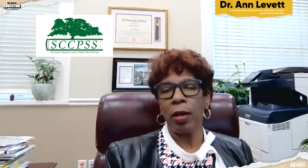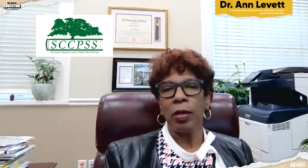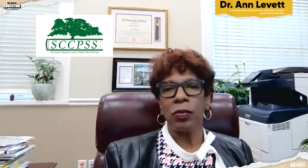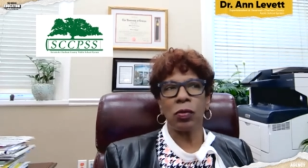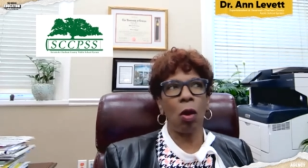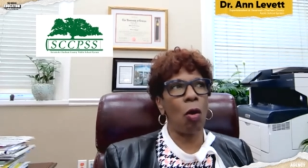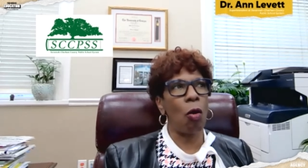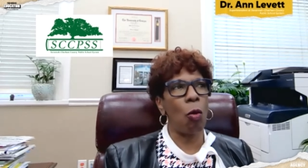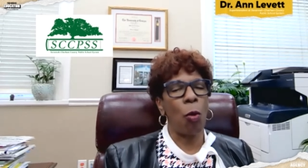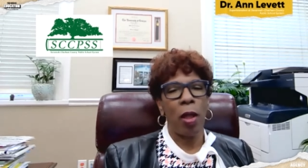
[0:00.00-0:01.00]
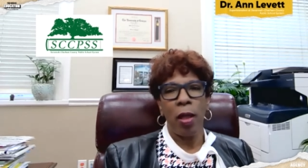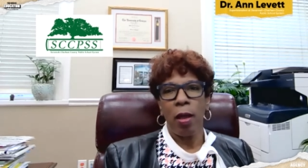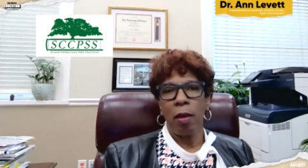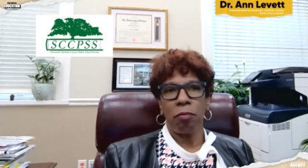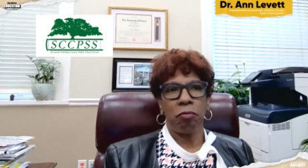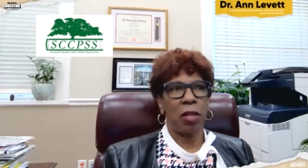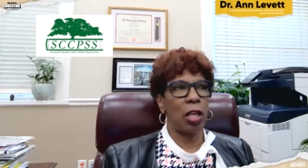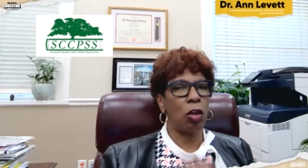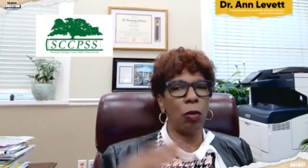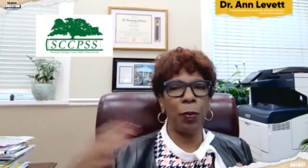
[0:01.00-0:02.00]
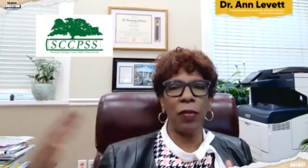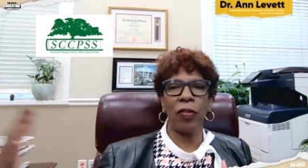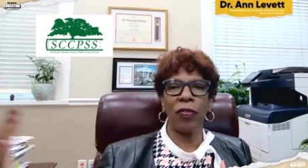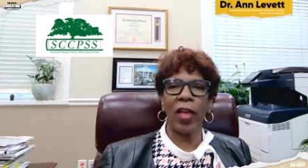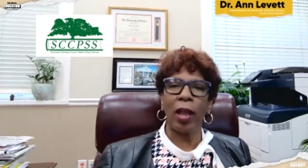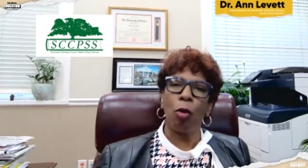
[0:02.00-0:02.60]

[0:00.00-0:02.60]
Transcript: So it could be that that